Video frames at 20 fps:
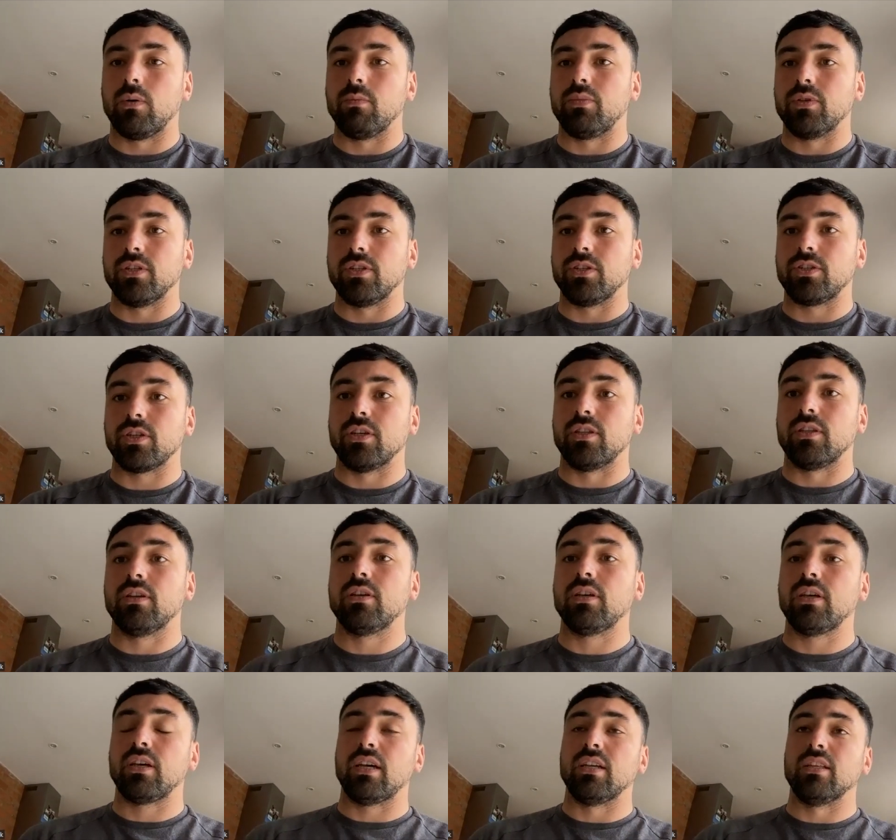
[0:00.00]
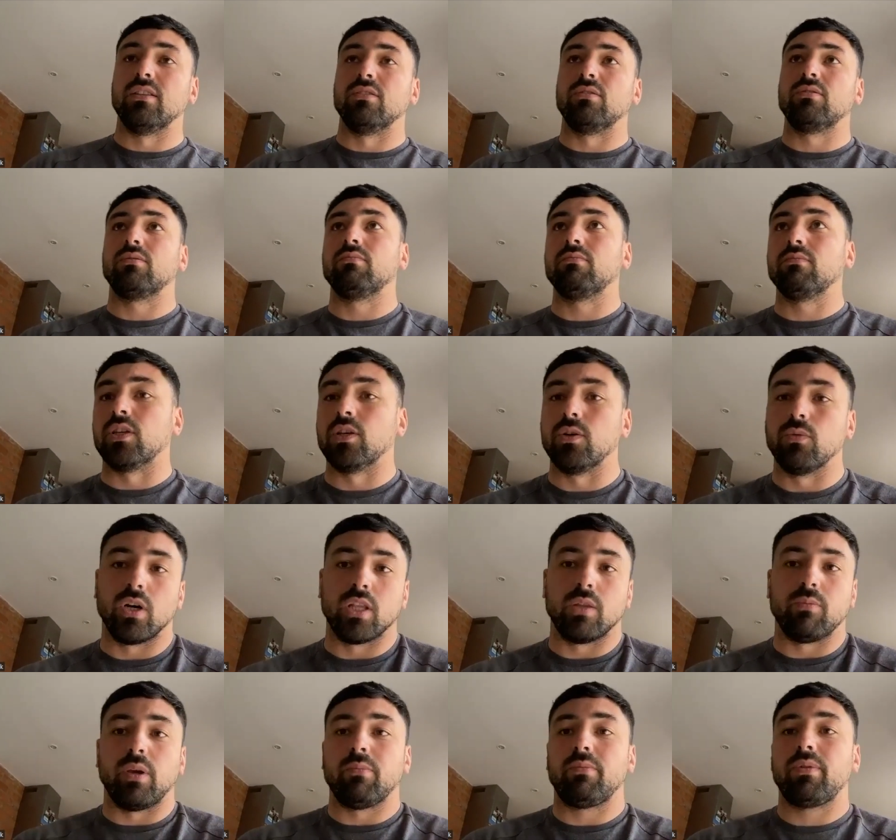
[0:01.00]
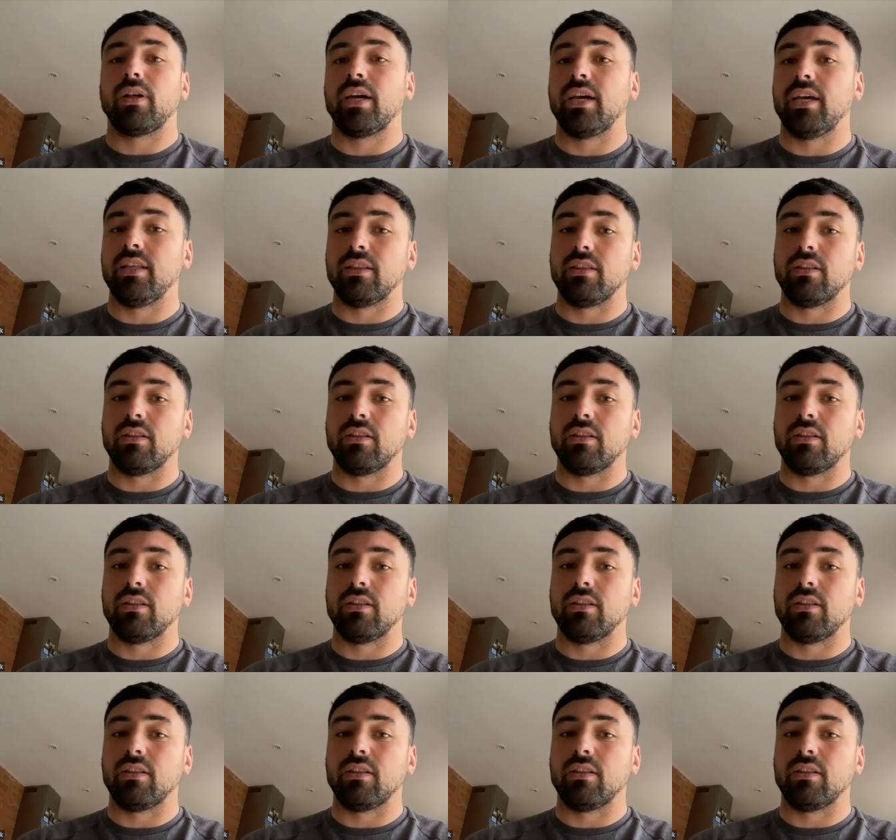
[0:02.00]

position and you want to be playing.